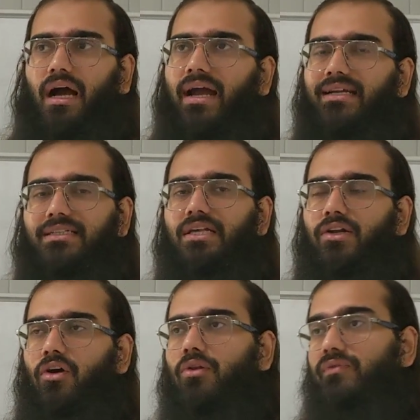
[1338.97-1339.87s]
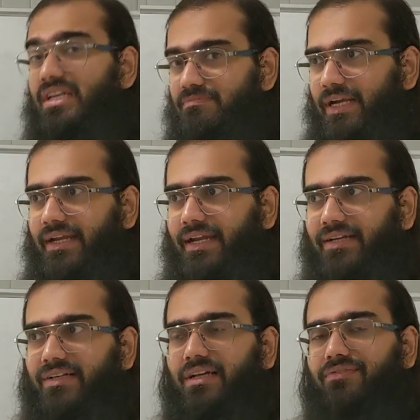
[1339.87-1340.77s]
IDs are always
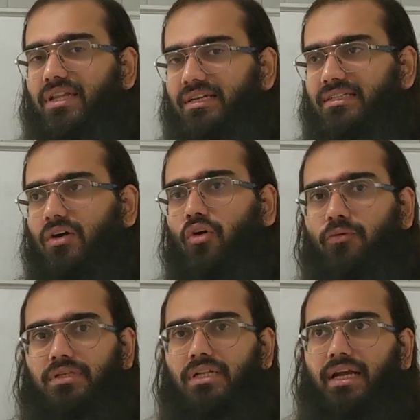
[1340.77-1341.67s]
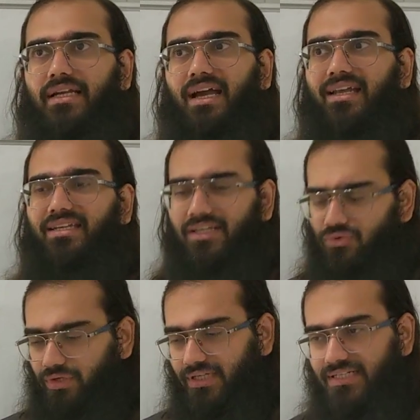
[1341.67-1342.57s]
mandatory. If there is an optional ID, I need
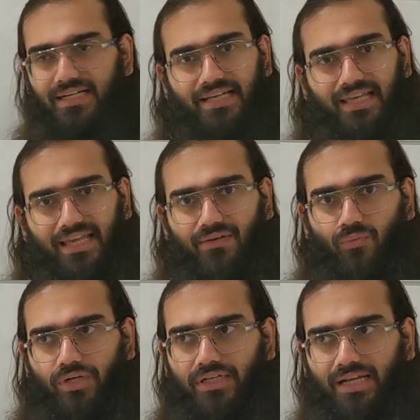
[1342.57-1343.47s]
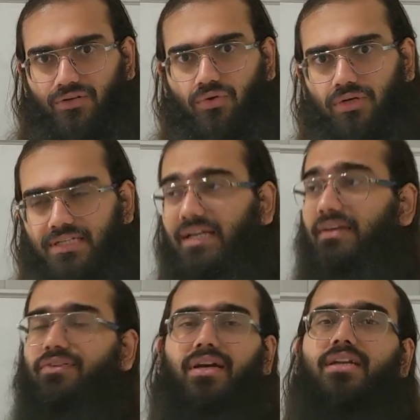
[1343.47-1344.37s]
to understand again what that code is, and
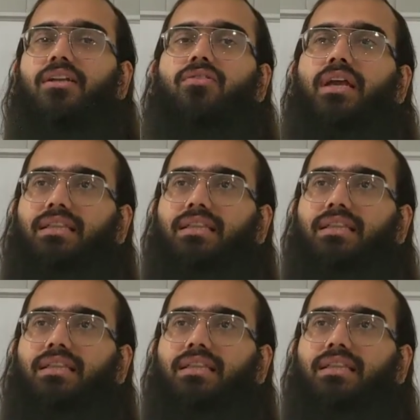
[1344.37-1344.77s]
I figure it out.